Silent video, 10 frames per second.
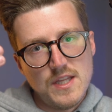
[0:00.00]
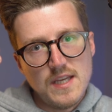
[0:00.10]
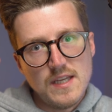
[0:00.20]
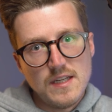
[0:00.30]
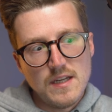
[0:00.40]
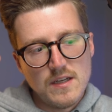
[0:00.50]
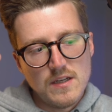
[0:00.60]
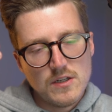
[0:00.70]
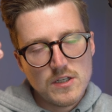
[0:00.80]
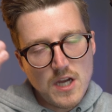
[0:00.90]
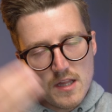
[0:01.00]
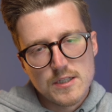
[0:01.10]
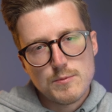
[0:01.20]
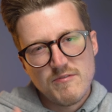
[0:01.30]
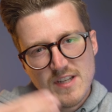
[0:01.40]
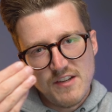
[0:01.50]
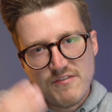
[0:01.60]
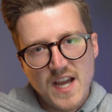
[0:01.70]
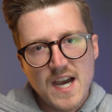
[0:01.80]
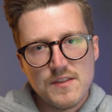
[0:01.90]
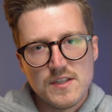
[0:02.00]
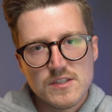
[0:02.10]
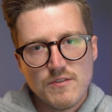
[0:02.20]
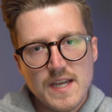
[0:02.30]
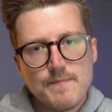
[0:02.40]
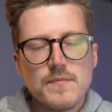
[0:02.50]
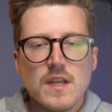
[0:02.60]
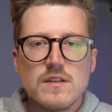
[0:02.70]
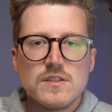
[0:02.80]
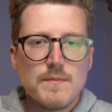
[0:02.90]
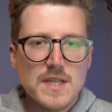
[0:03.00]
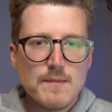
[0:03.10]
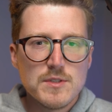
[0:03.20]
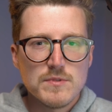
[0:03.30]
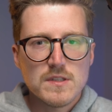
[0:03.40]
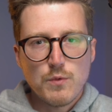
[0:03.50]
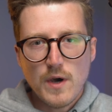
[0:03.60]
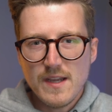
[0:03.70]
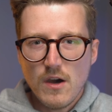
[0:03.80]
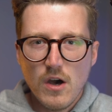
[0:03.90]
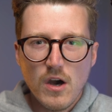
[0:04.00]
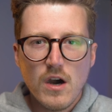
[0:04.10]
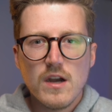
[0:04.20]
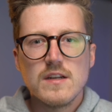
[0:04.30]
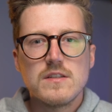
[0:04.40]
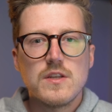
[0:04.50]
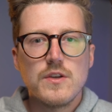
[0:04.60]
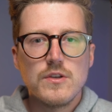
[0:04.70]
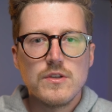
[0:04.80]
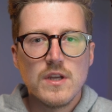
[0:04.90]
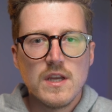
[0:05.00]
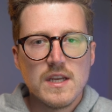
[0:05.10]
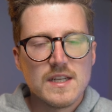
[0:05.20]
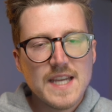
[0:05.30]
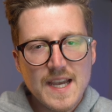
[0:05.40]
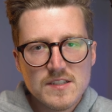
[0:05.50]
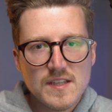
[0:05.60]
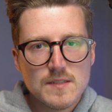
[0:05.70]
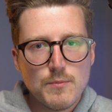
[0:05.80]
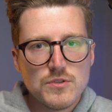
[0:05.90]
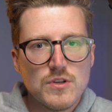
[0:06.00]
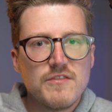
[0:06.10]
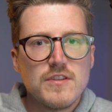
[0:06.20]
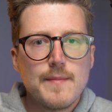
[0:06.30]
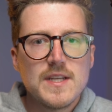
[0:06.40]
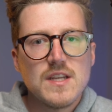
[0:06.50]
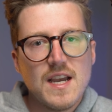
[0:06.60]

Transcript: the colors were really flat on the screen, sometimes it was quite hard to gauge the exposure of your image